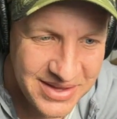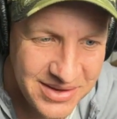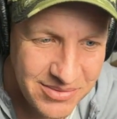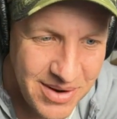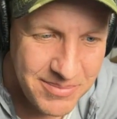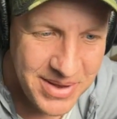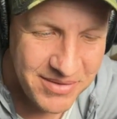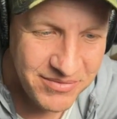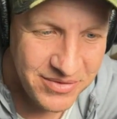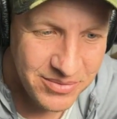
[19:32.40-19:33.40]
Rob
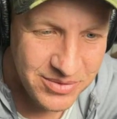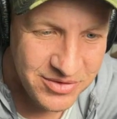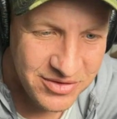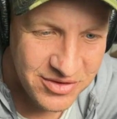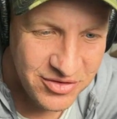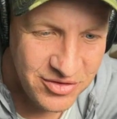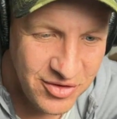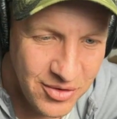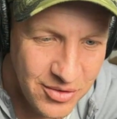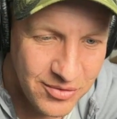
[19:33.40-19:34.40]
Manfred was just a
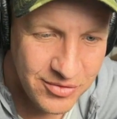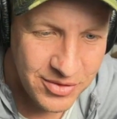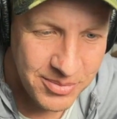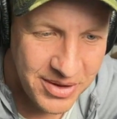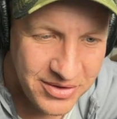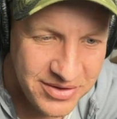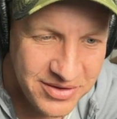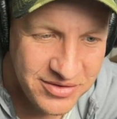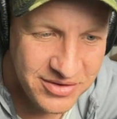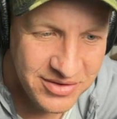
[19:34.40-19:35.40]
show for the
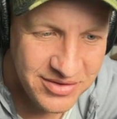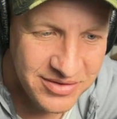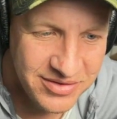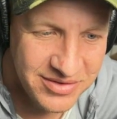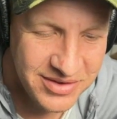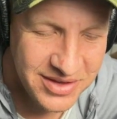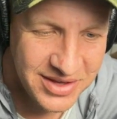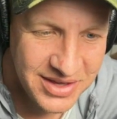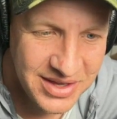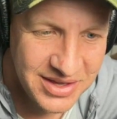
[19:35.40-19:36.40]
politicians.
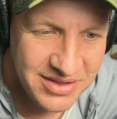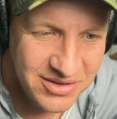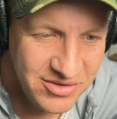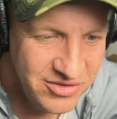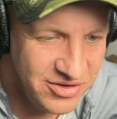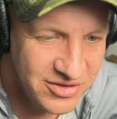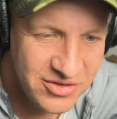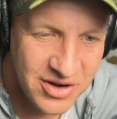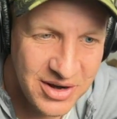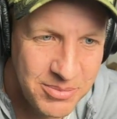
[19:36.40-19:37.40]
They're just
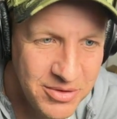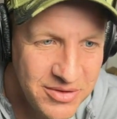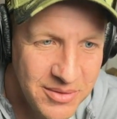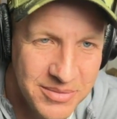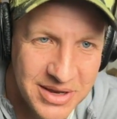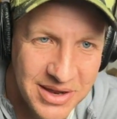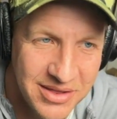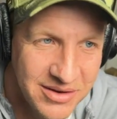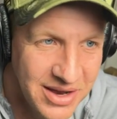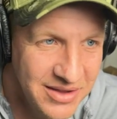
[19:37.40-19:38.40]
trying to put something
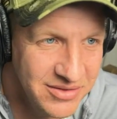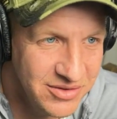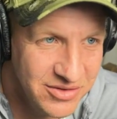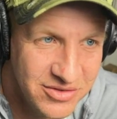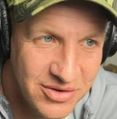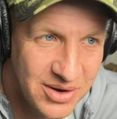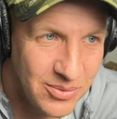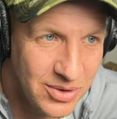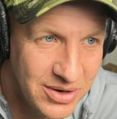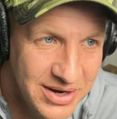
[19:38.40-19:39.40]
together, guys. They're just trying to
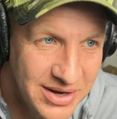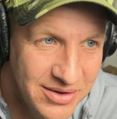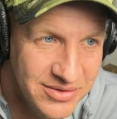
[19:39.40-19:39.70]
work it out.